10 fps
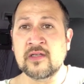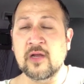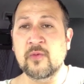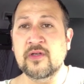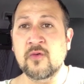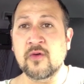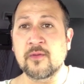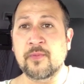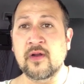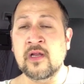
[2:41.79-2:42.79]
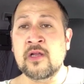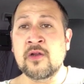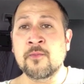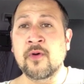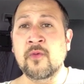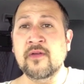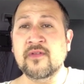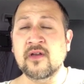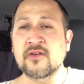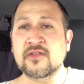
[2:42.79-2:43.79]
and we knew it. But but we have
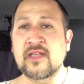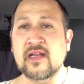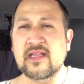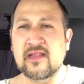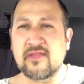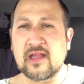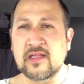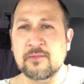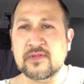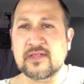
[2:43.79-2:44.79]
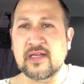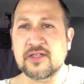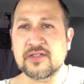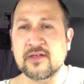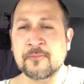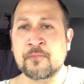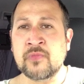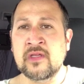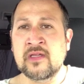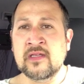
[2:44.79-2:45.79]
to understand in that limitation,
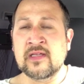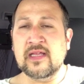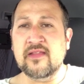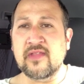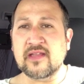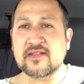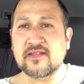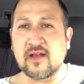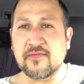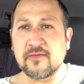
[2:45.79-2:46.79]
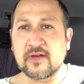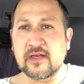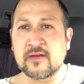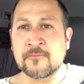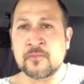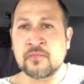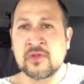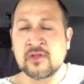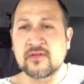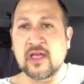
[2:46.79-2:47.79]
in that suffering,
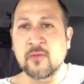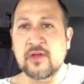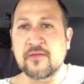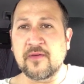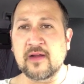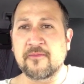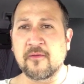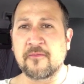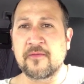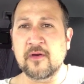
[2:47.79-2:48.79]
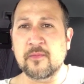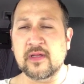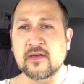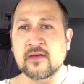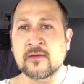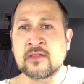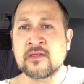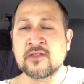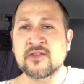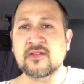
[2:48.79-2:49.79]
then we find fulfillment
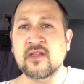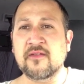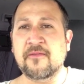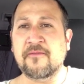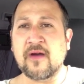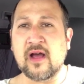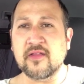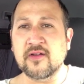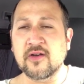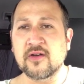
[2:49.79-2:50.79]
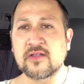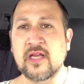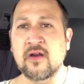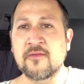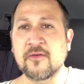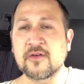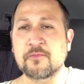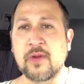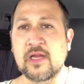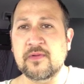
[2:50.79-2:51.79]
just like a father caring for his
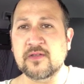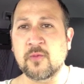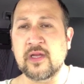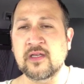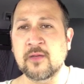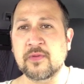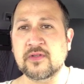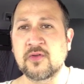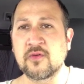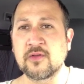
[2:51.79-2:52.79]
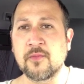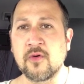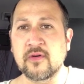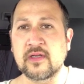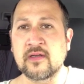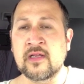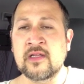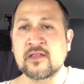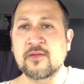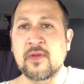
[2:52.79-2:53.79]
babies, waking up at 2 in the morning
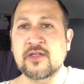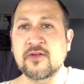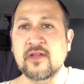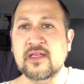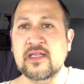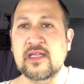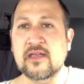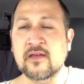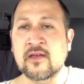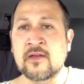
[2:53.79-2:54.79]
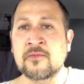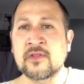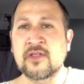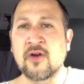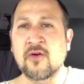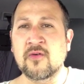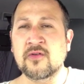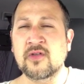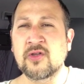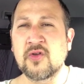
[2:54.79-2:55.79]
to make sure they eat, you know,
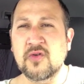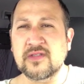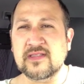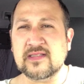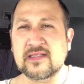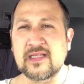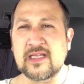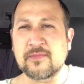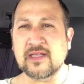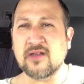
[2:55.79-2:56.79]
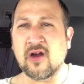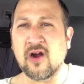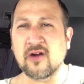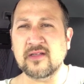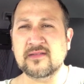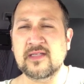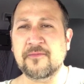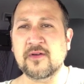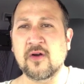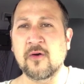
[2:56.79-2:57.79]
losing sleep. That's hard, that's
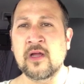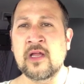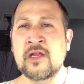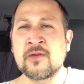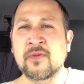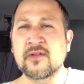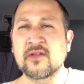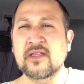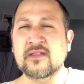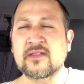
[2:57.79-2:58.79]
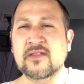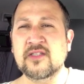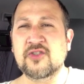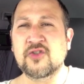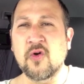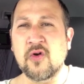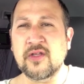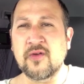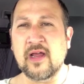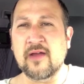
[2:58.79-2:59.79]
difficult. But the, the joy
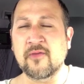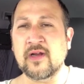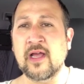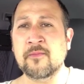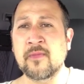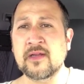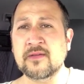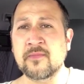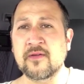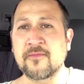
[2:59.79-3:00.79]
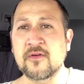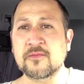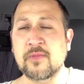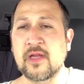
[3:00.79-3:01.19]
you have. When I had my, my first